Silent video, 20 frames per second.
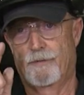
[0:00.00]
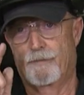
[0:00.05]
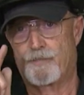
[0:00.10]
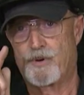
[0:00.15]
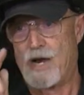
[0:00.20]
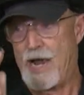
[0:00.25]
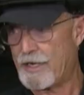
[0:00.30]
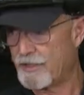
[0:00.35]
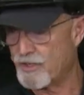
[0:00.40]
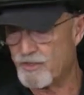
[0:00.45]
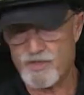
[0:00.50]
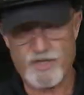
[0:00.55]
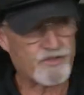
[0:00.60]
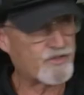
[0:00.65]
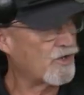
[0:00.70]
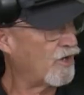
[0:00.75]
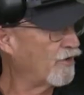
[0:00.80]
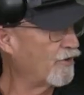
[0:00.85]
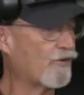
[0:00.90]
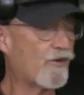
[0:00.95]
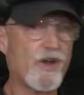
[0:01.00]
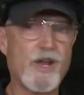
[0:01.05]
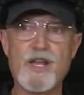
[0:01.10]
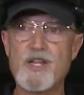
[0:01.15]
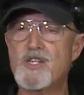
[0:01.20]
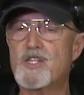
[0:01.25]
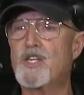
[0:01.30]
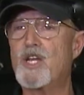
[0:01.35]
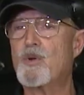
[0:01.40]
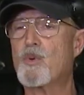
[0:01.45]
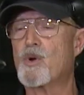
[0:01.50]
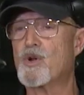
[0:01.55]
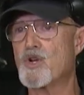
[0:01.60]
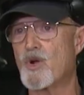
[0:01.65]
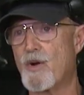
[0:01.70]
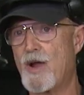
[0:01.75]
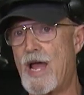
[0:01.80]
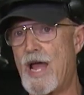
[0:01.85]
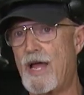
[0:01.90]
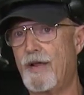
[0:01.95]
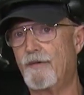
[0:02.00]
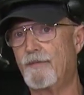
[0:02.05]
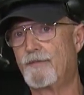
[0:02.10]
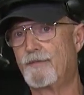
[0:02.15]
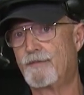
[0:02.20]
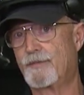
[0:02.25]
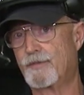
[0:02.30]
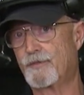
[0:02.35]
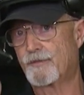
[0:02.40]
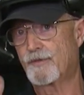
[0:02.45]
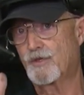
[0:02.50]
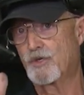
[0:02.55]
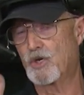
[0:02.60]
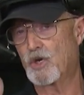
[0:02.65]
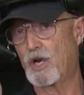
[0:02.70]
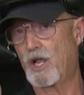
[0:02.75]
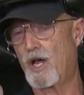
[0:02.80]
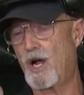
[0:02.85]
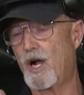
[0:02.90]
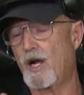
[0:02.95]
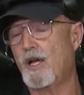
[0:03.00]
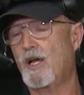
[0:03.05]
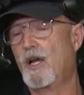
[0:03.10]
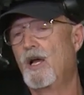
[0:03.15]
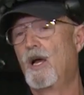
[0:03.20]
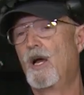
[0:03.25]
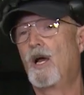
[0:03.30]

Practice this on the range, see where you're at. Good luck.